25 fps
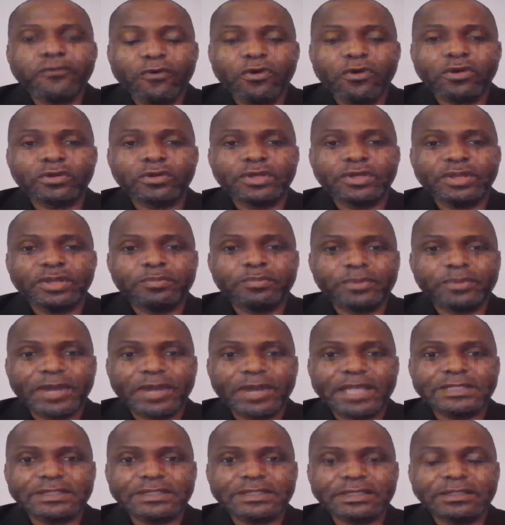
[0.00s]
fall in
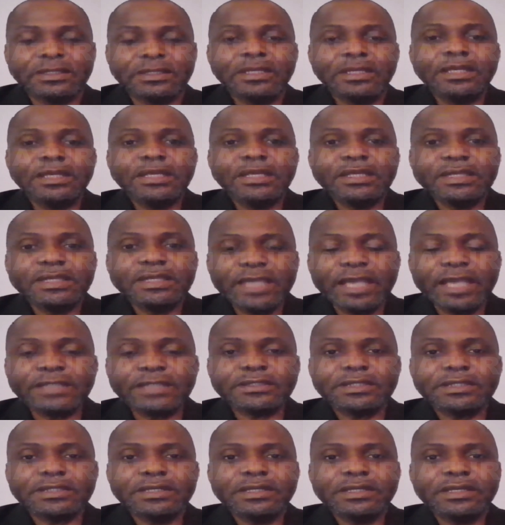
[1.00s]
pricing.
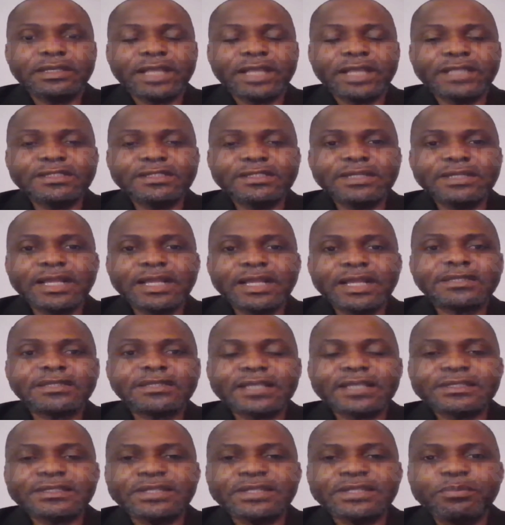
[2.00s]
Yet
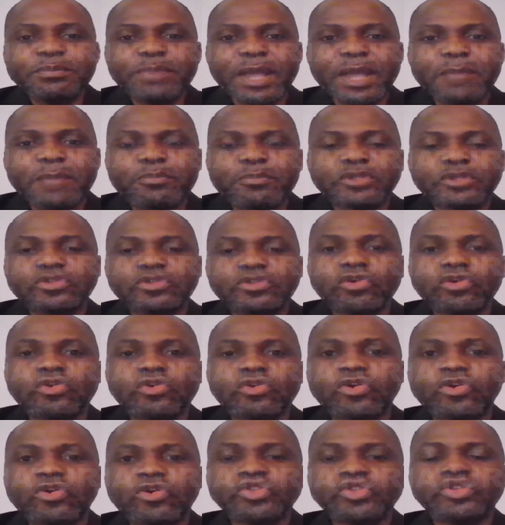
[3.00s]
Nigerians are still buying
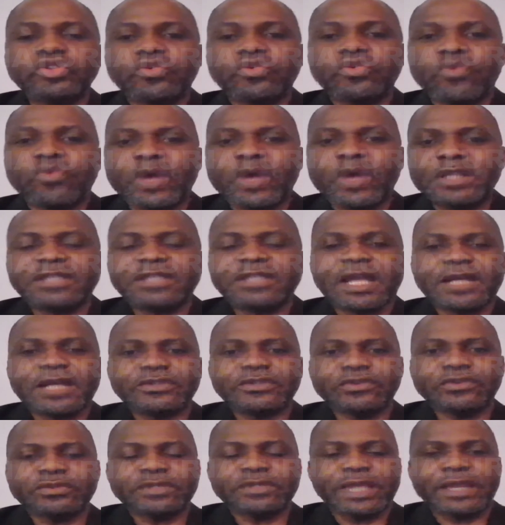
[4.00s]
petrol close to the
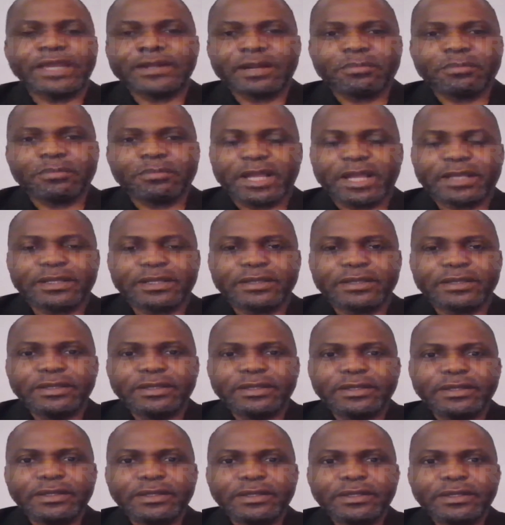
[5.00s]
1,000 naira mark.
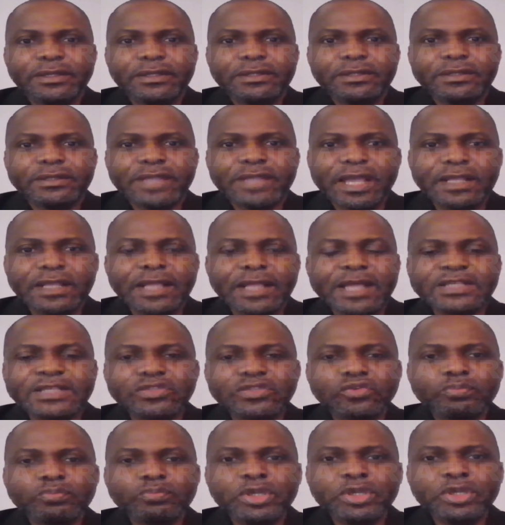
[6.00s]
There
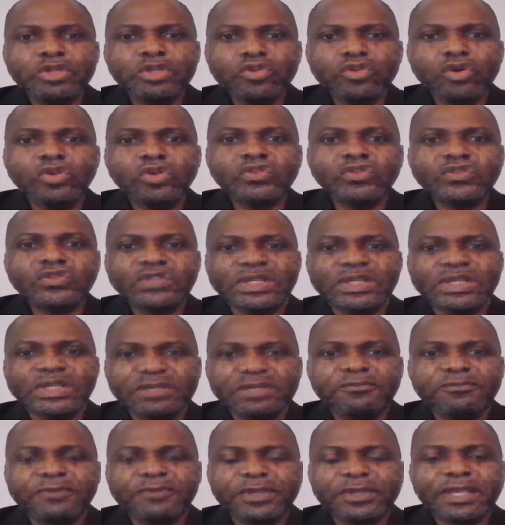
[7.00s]
has been no
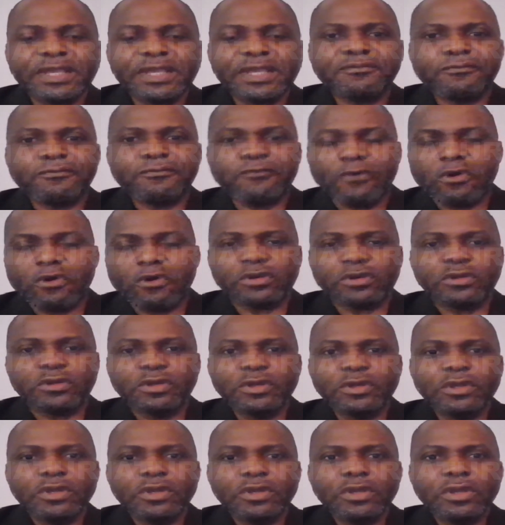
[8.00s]
significant
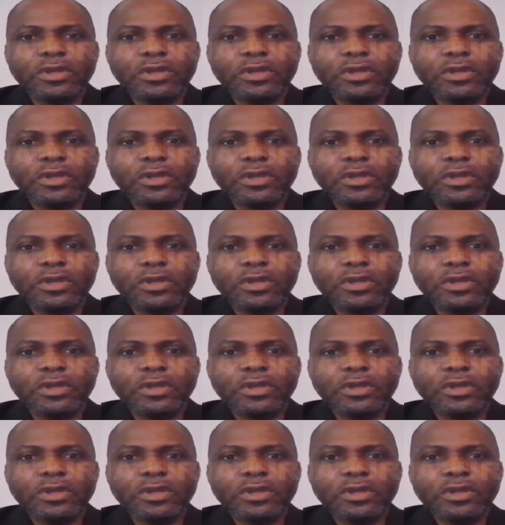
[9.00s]
fall